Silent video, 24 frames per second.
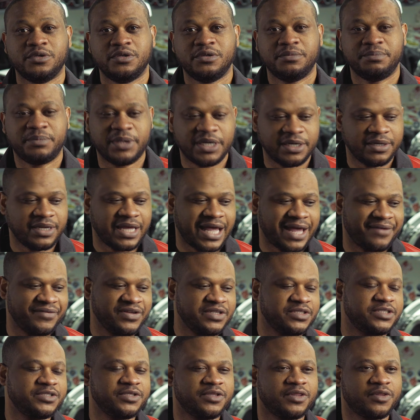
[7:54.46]
But having
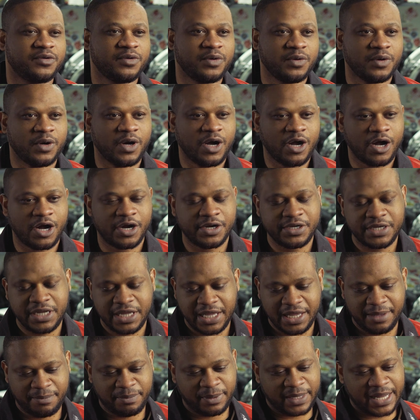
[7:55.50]
to throw on
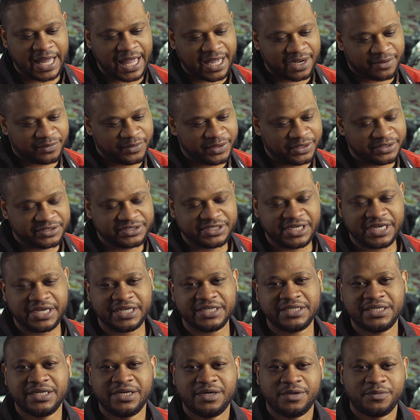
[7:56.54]
a black rear
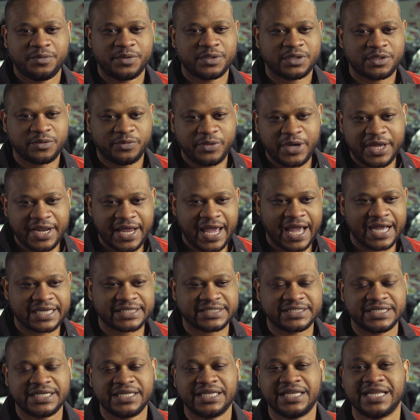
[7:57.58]
set with the red
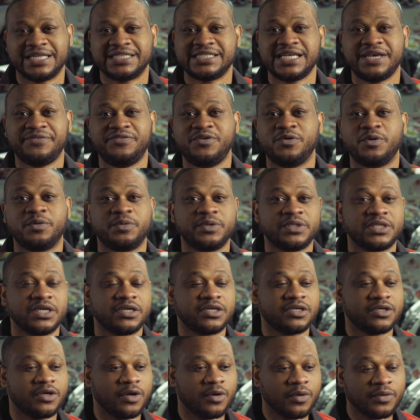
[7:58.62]
accent, let's say if you went with the
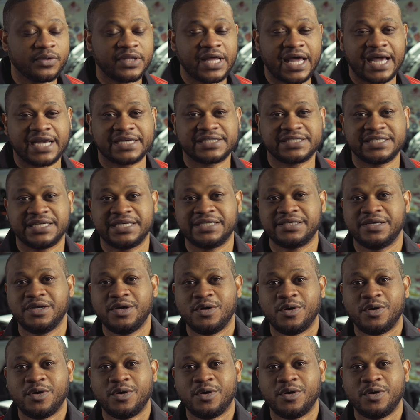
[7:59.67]
gold accent,